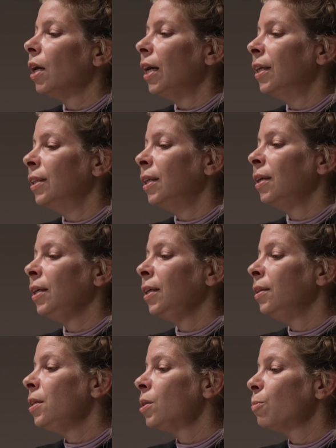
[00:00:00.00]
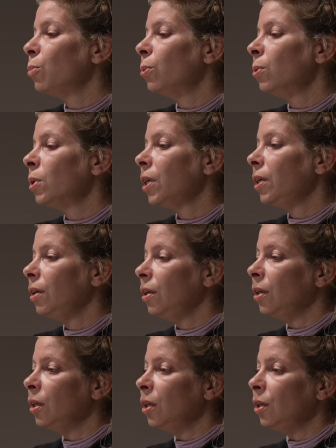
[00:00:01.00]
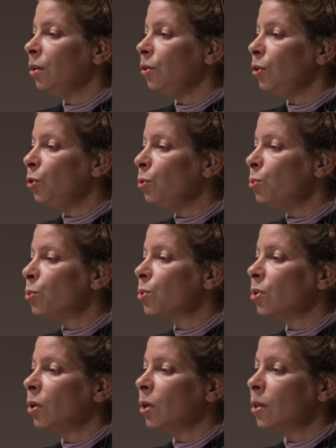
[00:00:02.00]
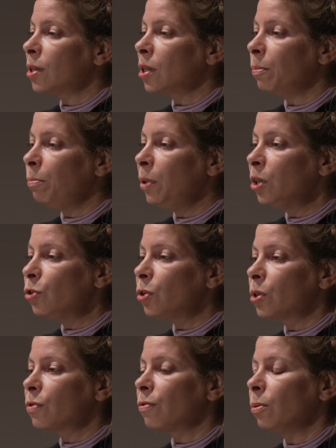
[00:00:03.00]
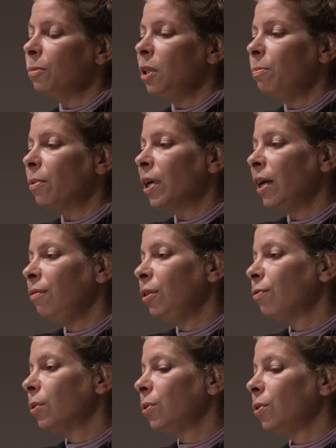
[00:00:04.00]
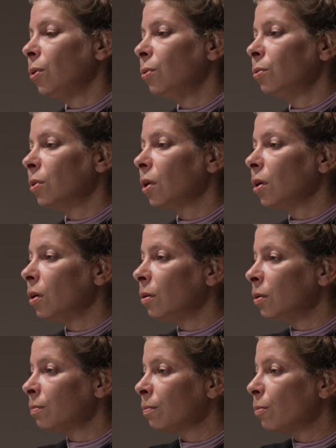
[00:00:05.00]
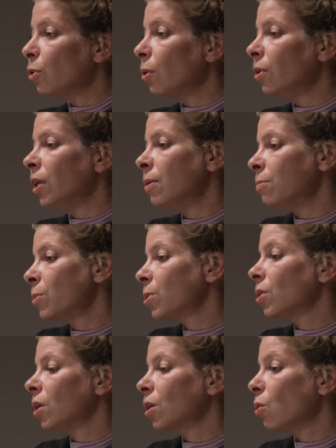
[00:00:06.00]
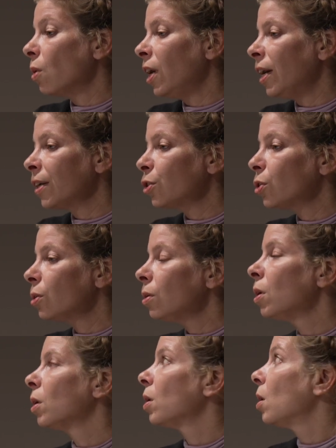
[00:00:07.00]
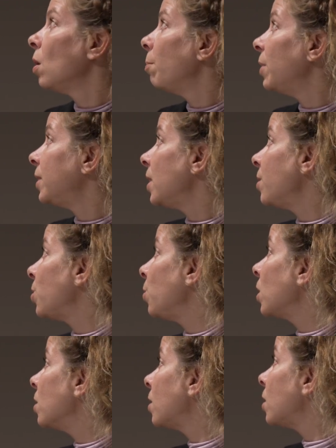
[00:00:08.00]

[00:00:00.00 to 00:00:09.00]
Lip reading: And in this book, he used some pictures from the private photo program's collection. But as you can